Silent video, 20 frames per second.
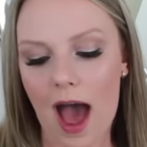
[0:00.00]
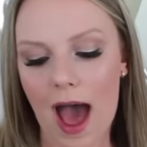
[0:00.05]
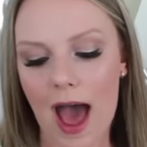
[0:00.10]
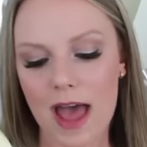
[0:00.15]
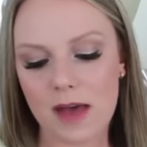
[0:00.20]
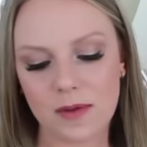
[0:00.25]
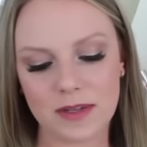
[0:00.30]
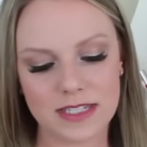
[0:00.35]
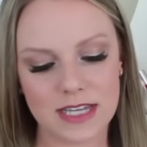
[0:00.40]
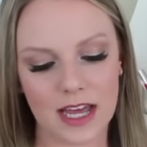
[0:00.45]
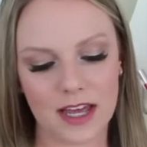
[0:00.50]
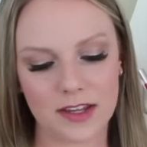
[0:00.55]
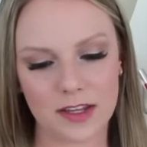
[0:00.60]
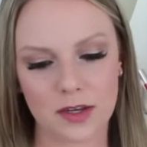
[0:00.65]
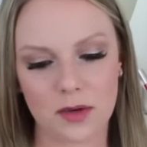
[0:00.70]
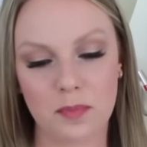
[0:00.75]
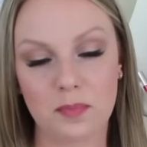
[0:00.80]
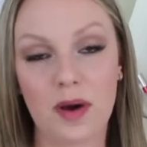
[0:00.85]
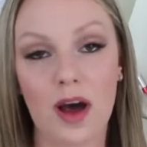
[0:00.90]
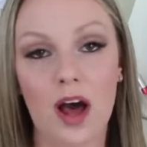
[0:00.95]
I will tell
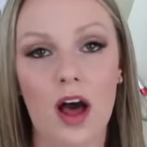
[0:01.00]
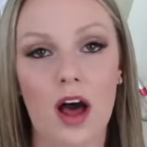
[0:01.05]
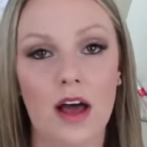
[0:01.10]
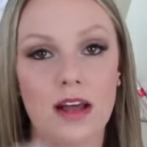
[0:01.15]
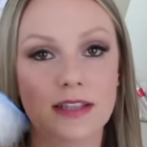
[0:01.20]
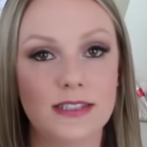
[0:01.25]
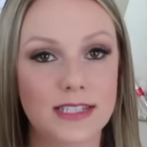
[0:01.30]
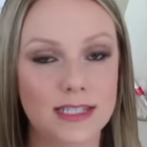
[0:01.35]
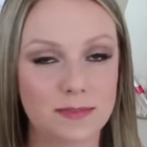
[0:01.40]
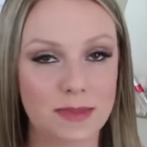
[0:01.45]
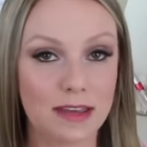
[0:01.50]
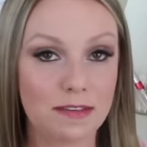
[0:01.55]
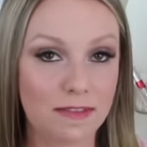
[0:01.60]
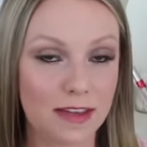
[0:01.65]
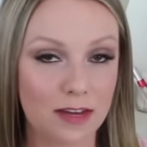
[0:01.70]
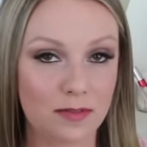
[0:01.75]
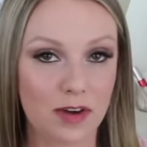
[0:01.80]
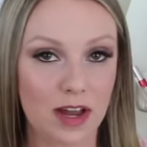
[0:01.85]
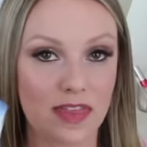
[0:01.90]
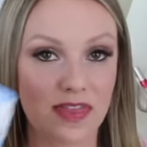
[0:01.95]
you, Ponds is my
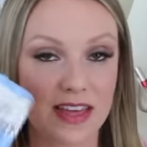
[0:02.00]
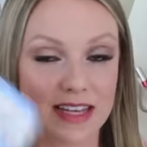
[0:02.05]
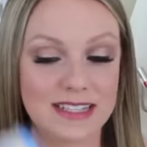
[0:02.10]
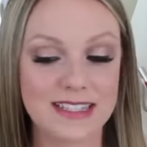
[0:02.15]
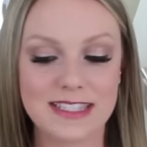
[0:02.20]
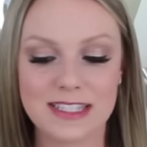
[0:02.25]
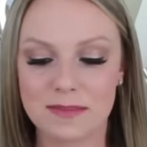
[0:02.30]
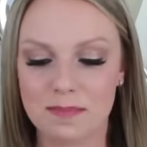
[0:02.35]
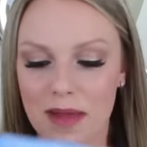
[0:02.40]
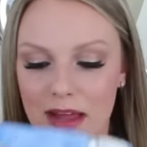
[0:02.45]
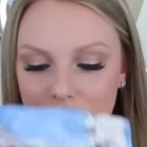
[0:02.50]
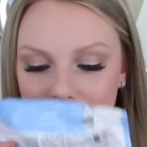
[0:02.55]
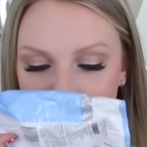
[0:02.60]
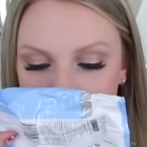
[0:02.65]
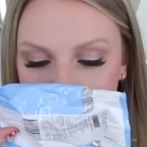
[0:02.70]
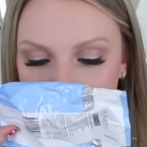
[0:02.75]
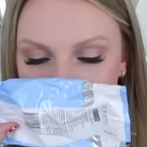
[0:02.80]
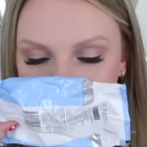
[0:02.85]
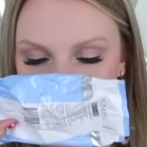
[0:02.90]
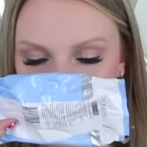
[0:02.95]
favorite. They smell
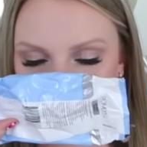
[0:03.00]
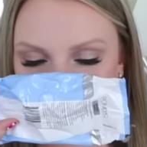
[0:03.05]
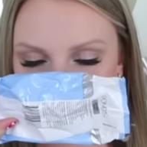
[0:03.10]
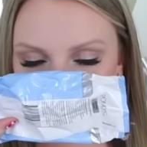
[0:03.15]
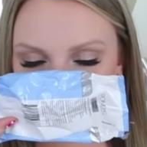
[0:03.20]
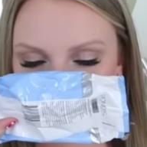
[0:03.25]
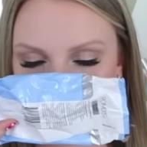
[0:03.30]
good.